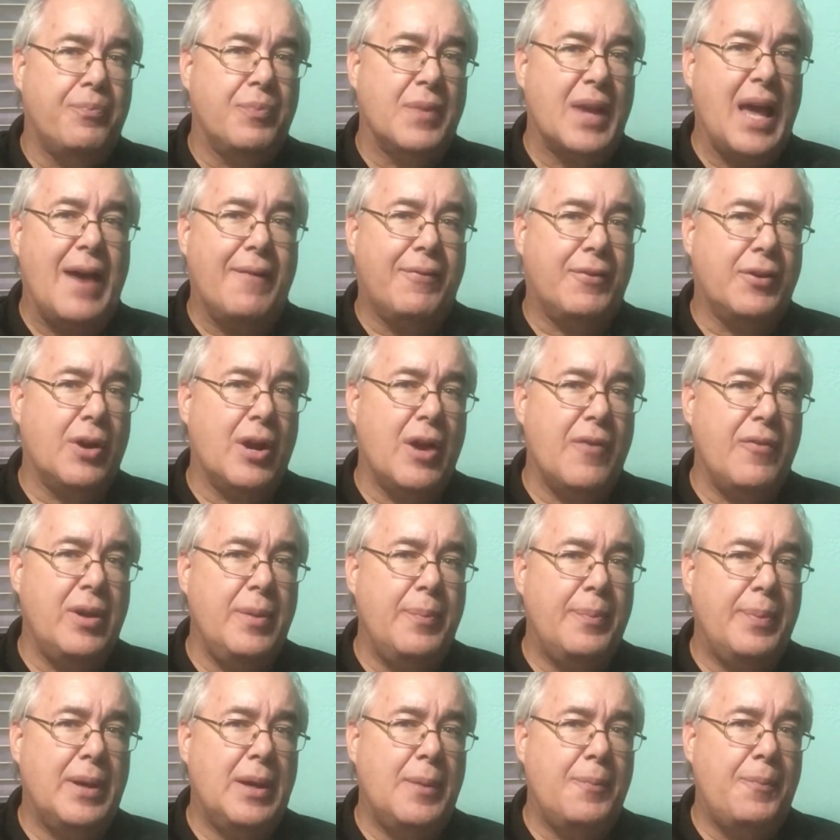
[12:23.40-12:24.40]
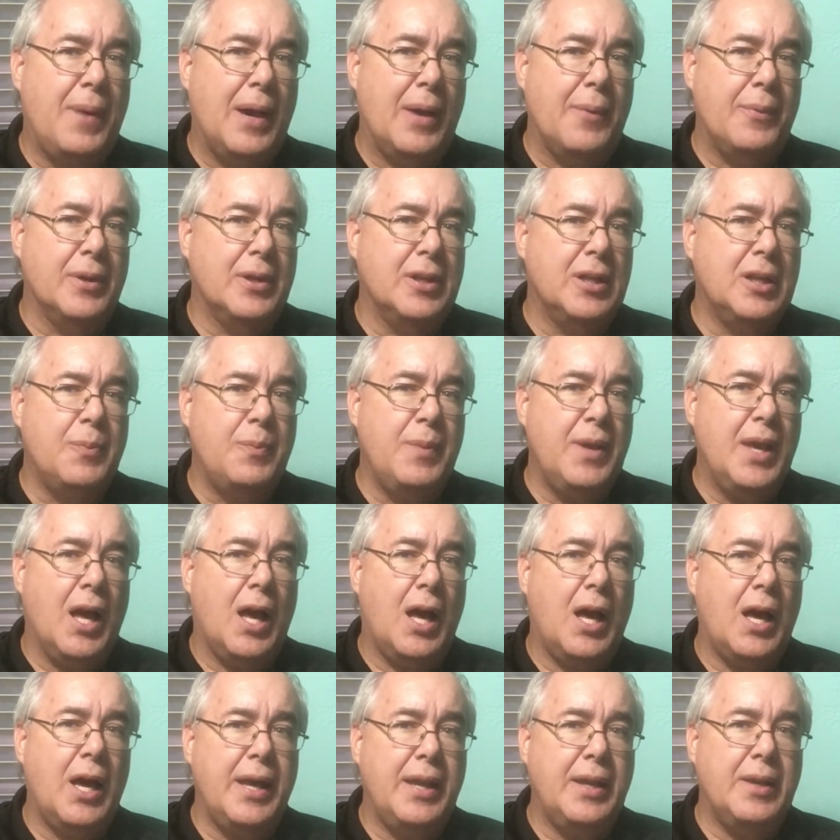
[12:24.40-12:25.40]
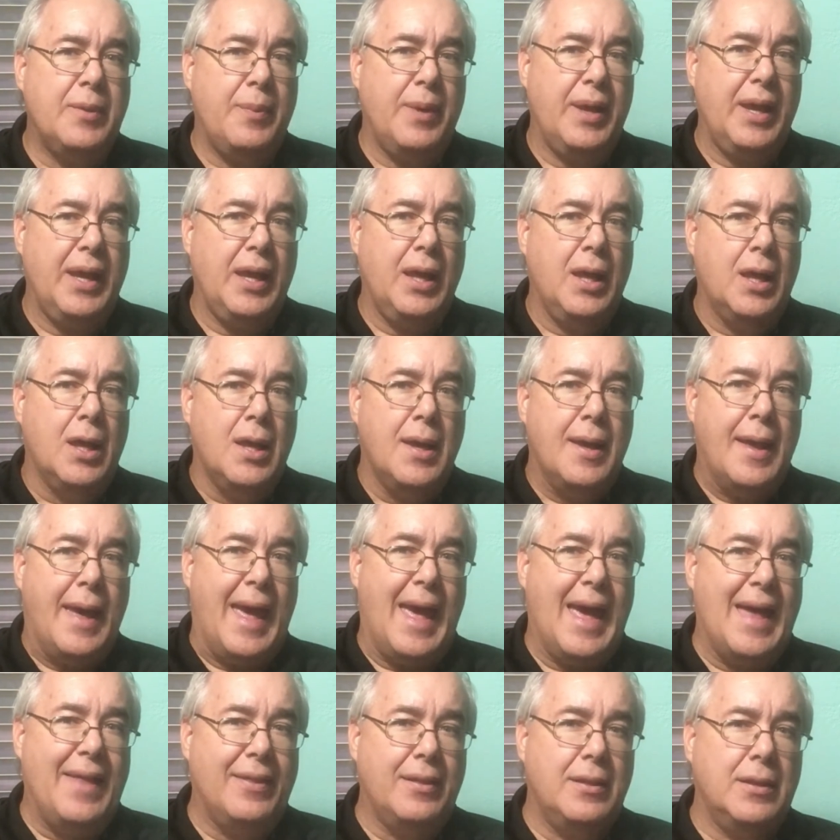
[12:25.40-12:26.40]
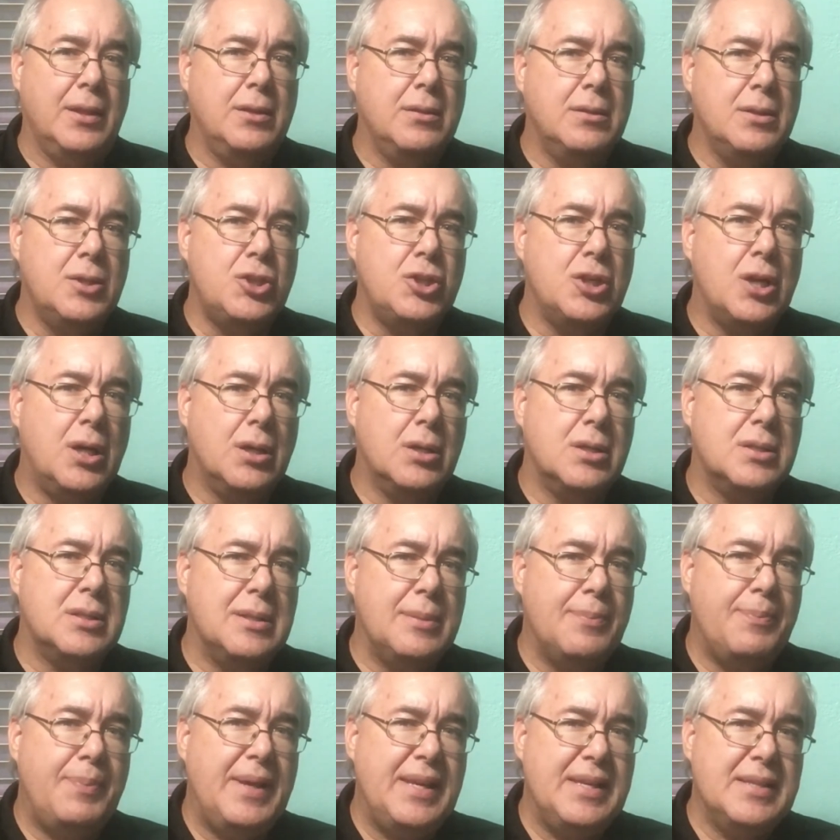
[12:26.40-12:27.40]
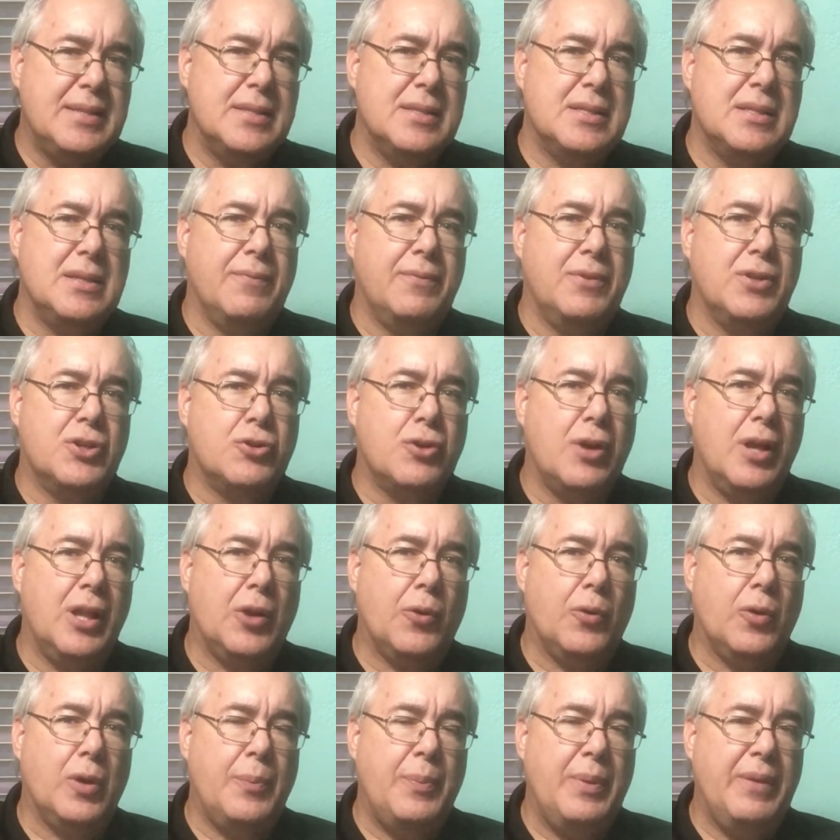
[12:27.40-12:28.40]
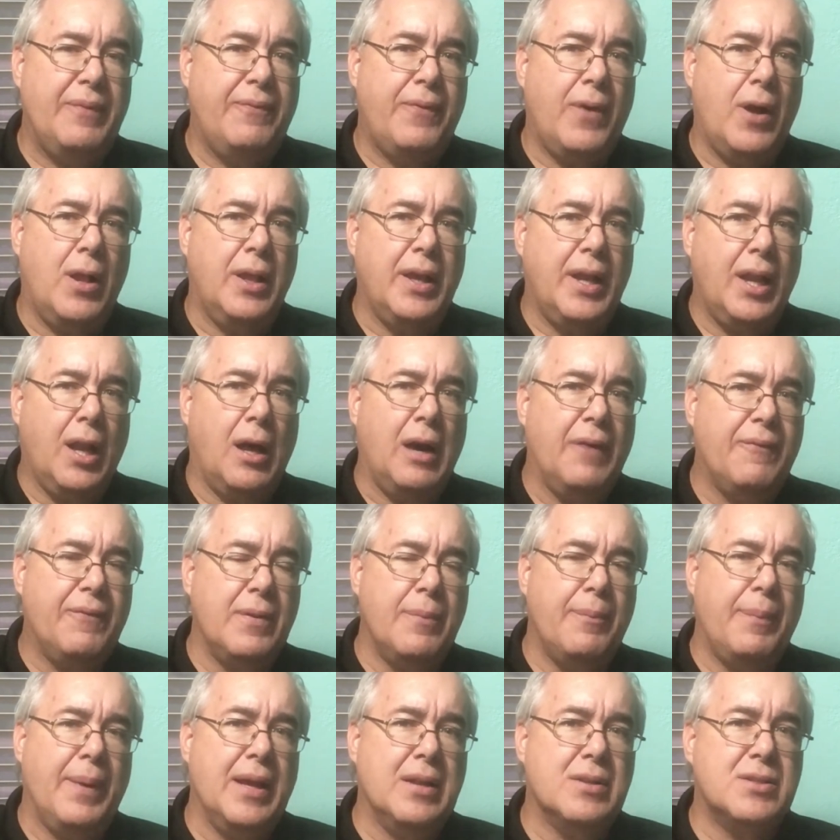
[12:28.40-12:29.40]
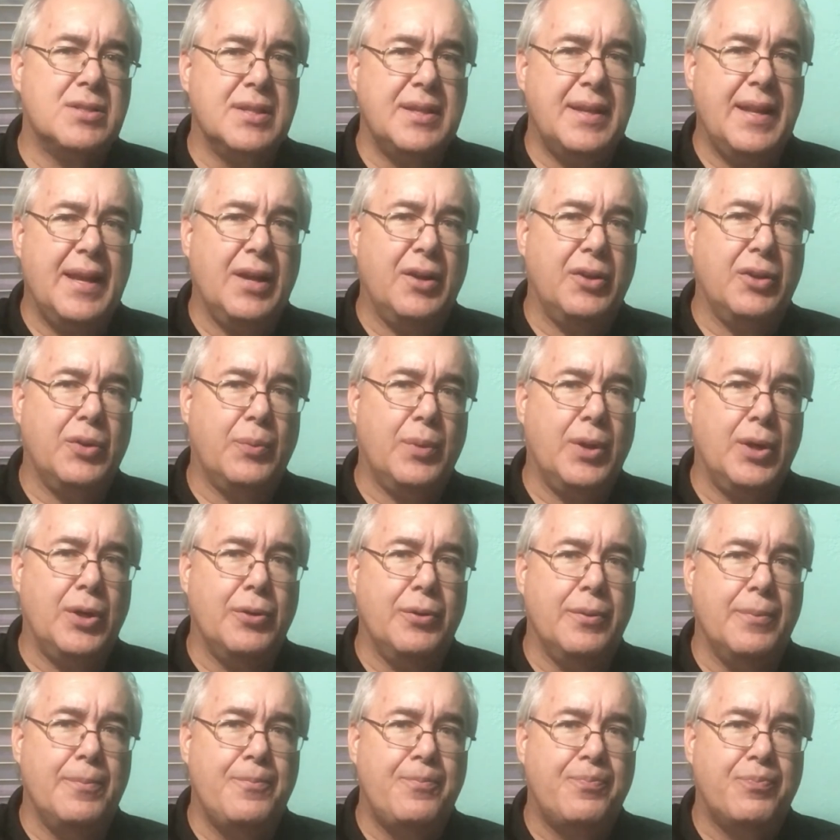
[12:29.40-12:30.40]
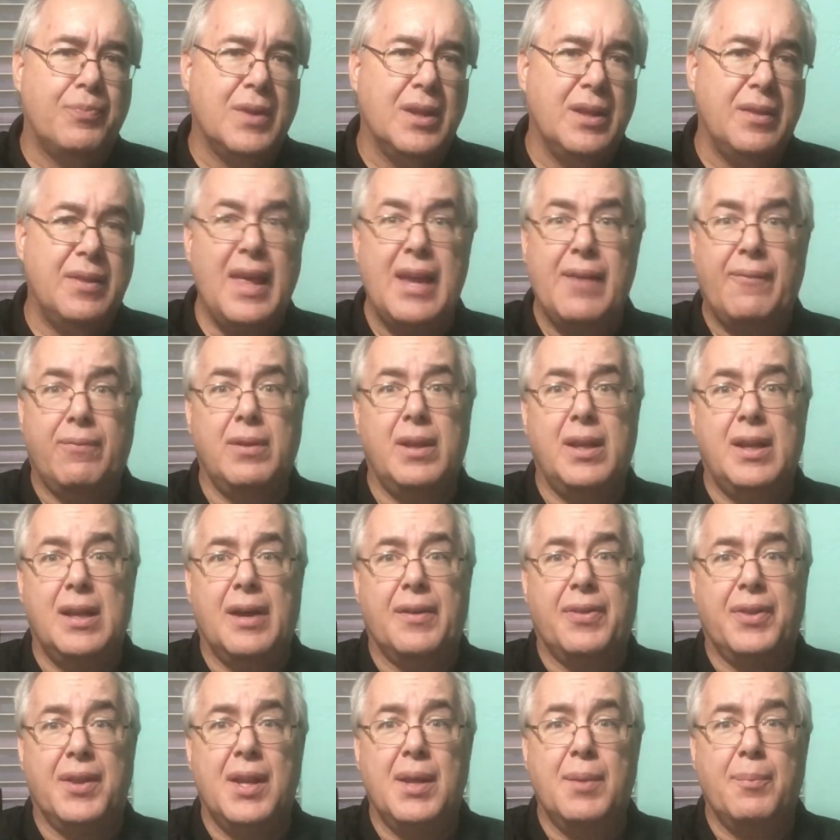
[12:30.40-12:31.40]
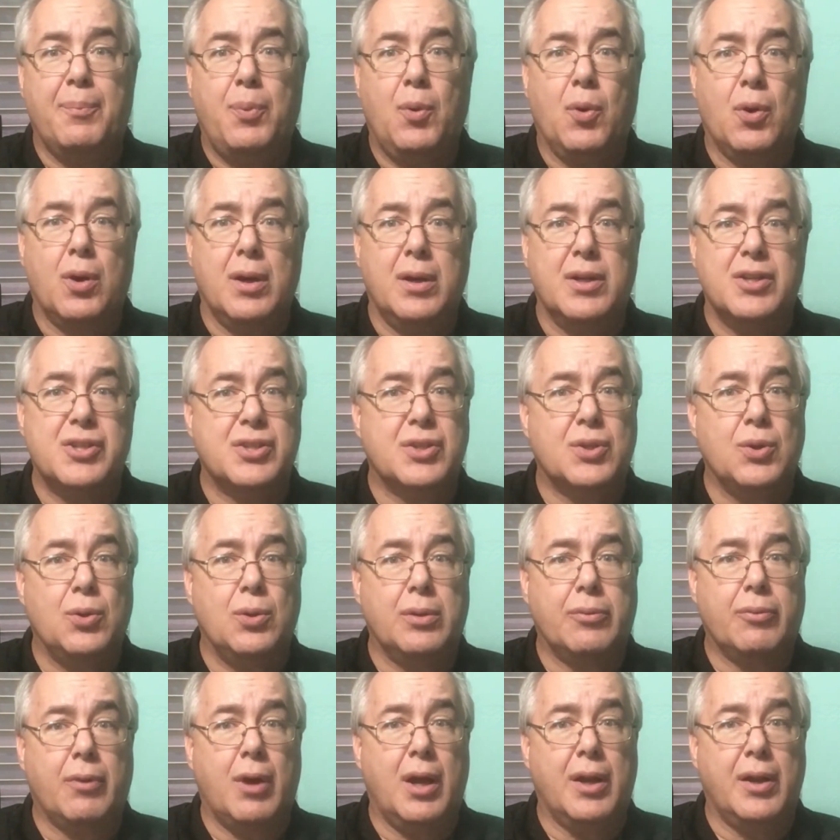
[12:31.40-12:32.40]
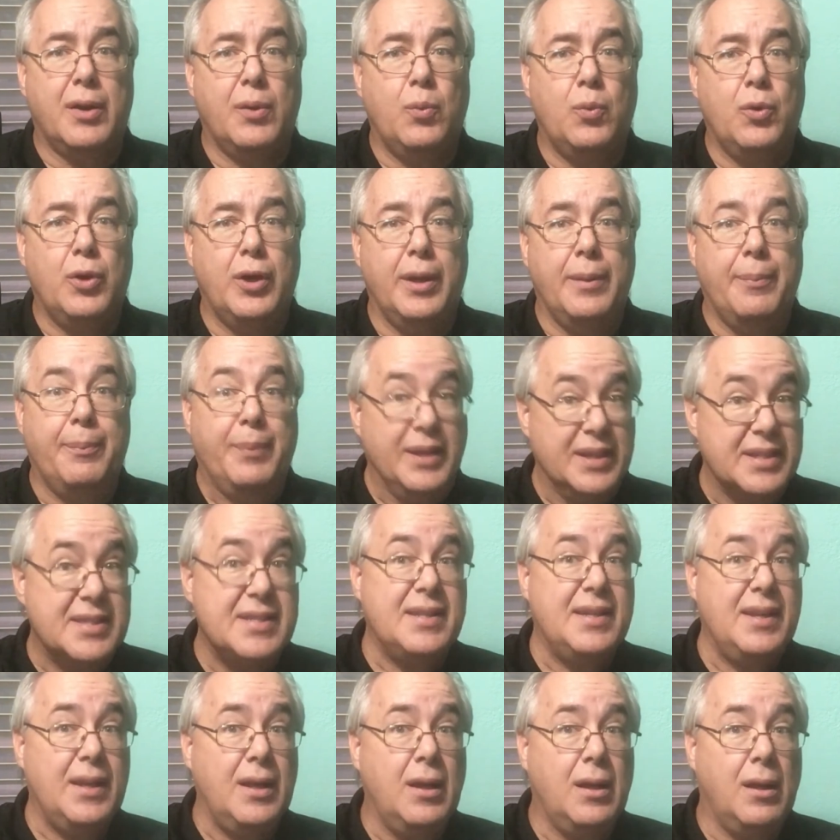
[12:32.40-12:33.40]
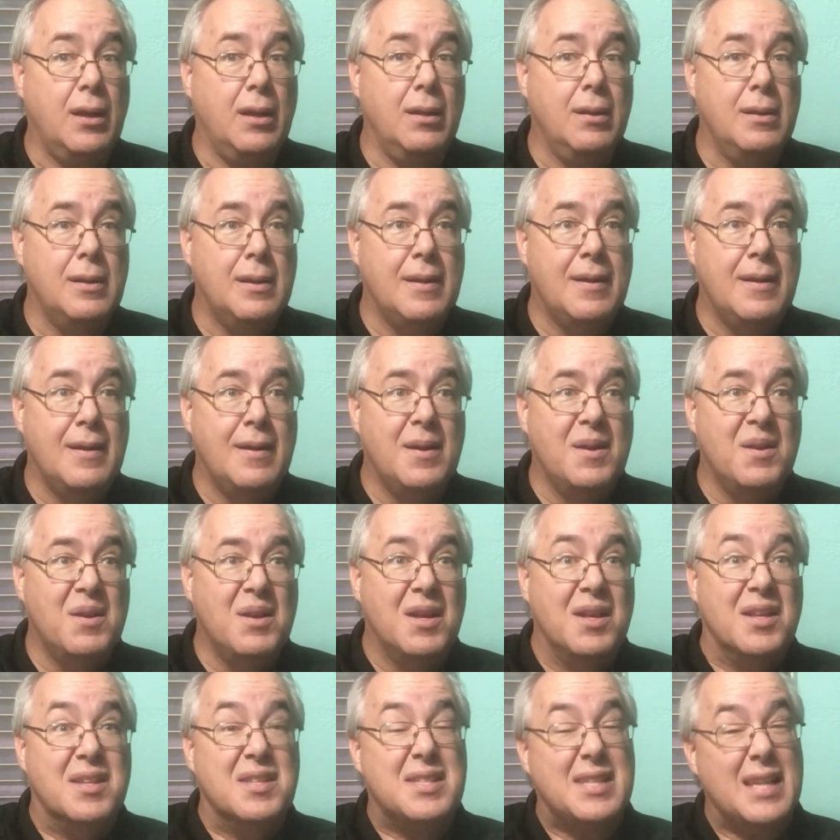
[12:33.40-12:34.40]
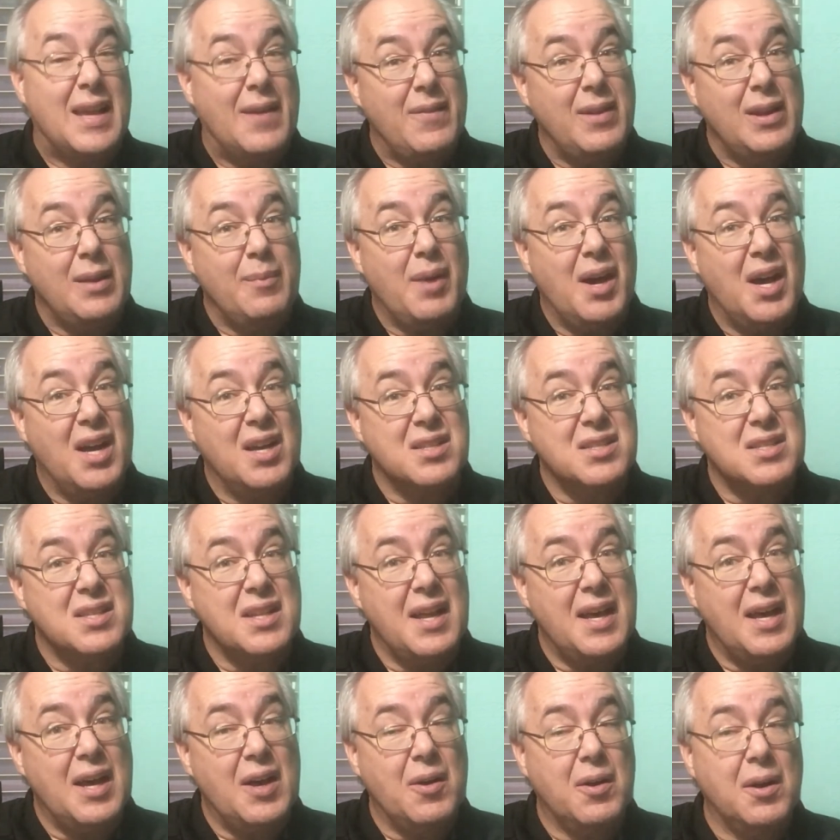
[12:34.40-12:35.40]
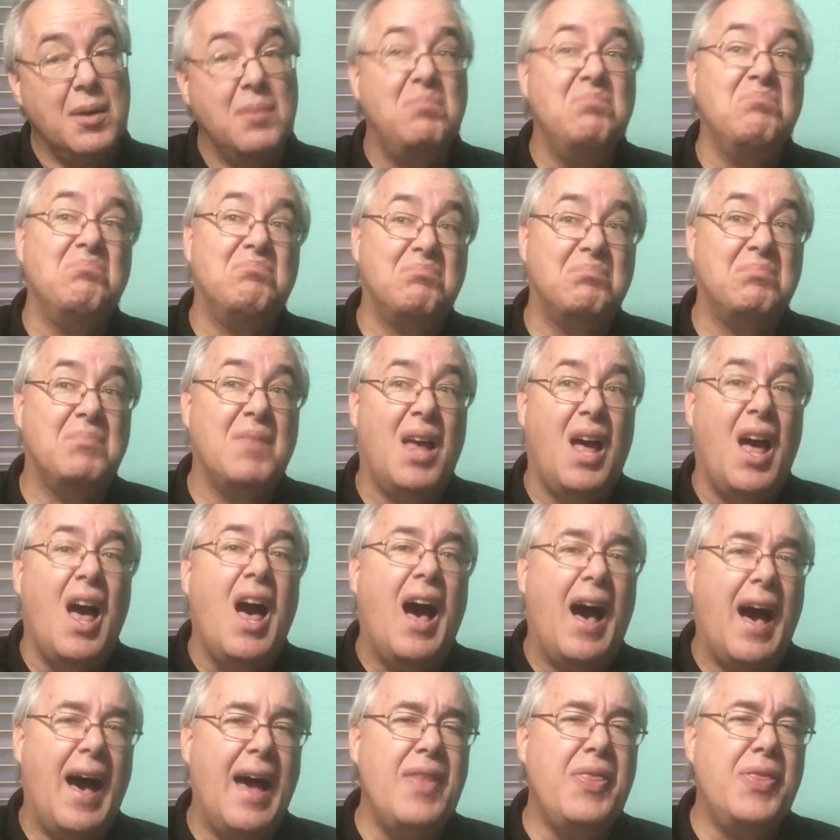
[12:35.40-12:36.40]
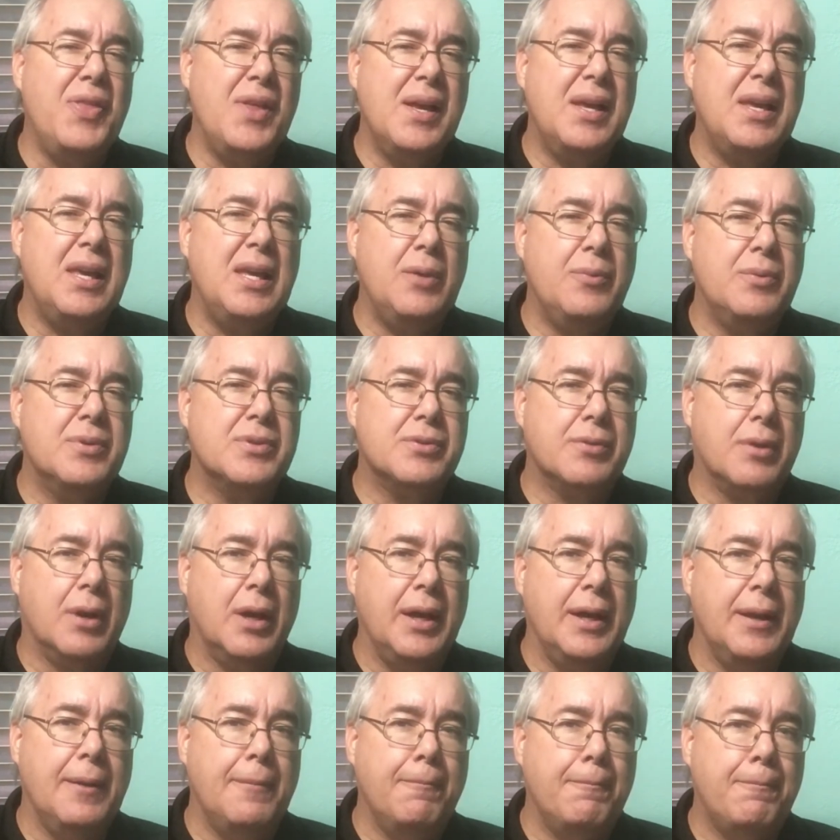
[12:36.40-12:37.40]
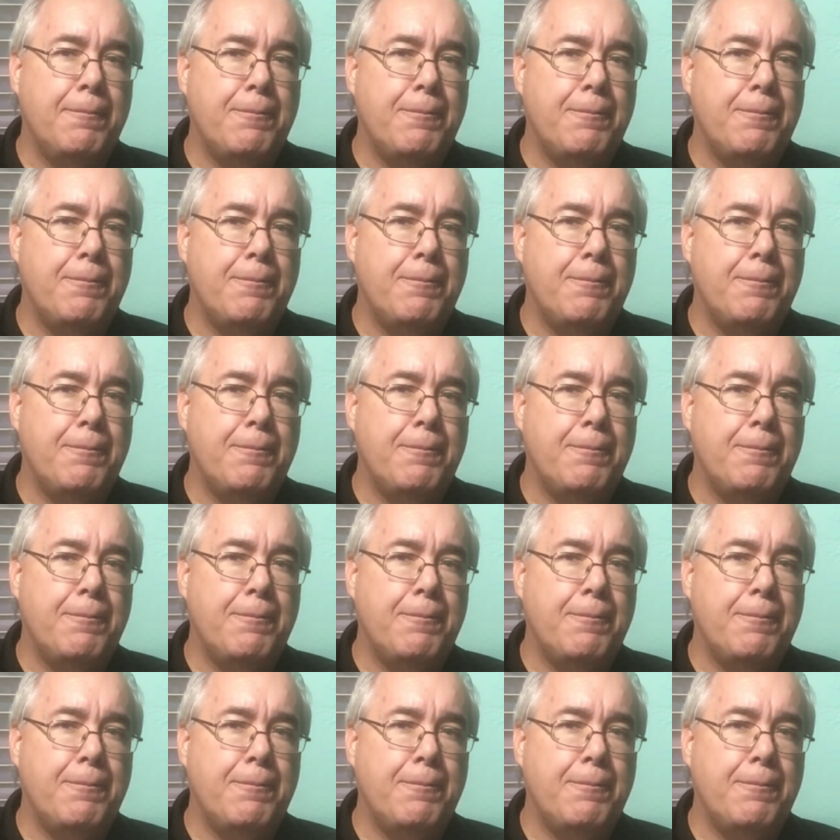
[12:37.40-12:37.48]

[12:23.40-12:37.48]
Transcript: After every bump, I would look behind me, and little chunks and pieces of the trailer would be falling off and bouncing down the road. Thankfully, nothing important, just old rotted wood. But still, 70 miles an hour, I think he was right.